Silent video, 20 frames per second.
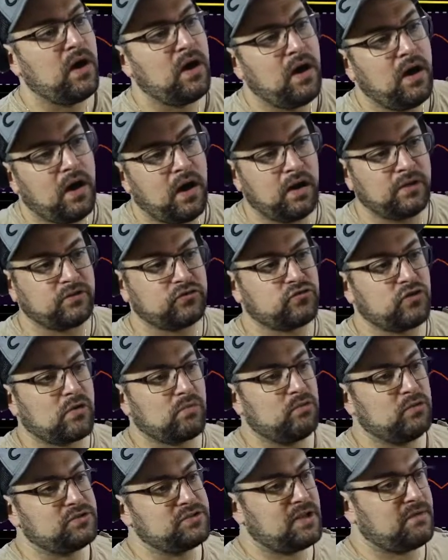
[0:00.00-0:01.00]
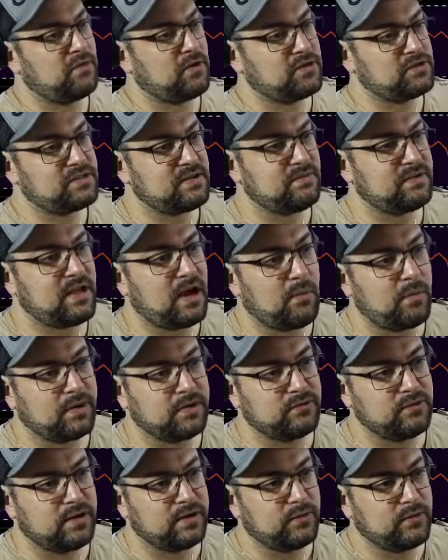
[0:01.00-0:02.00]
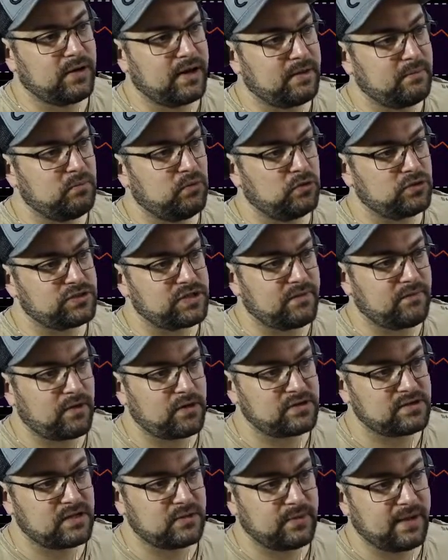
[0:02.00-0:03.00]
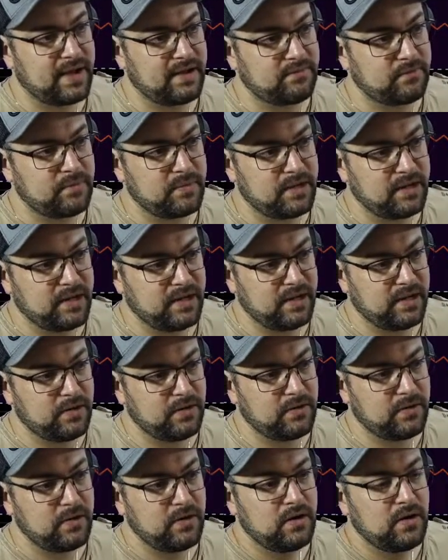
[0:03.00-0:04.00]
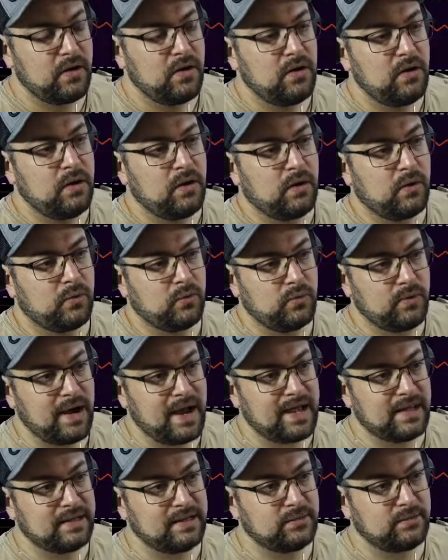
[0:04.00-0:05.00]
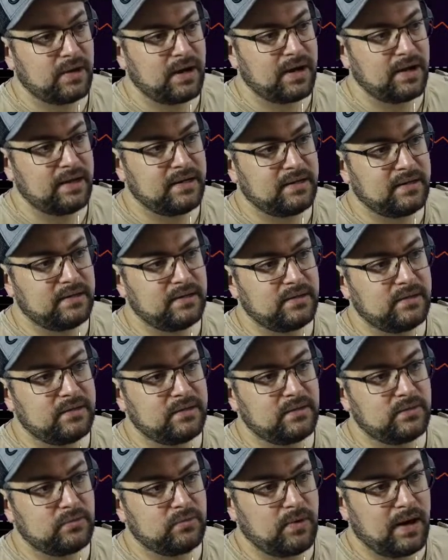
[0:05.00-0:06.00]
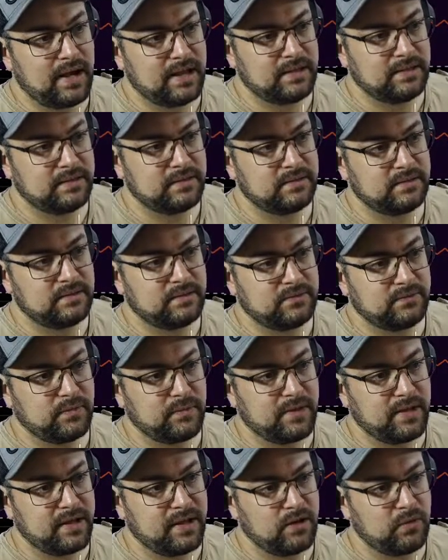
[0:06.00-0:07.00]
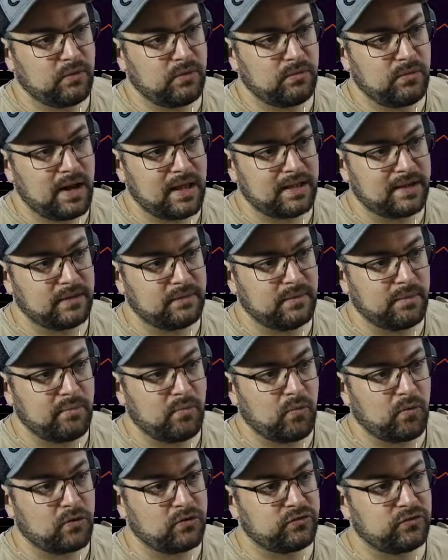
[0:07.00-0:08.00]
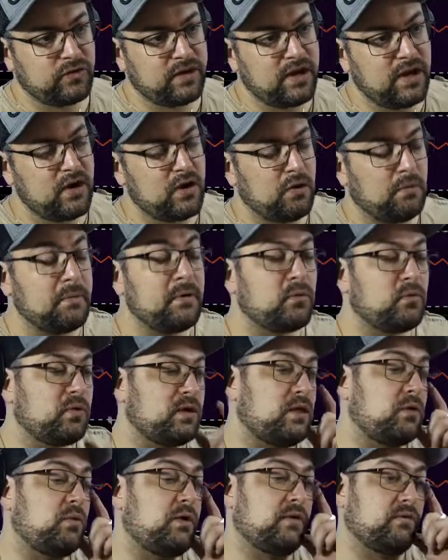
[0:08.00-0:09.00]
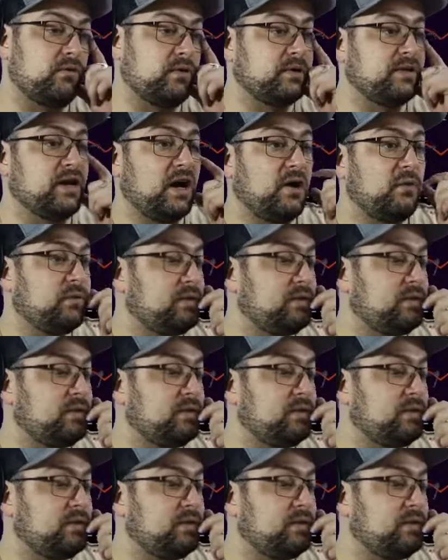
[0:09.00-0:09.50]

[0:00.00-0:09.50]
on the strong bullish divergence. Every time we can create bullish divergence like we had from here to here. Rallied, right? Rallied. From here to here, we rallied a little bit more. So here, it'll be really weird if we're done with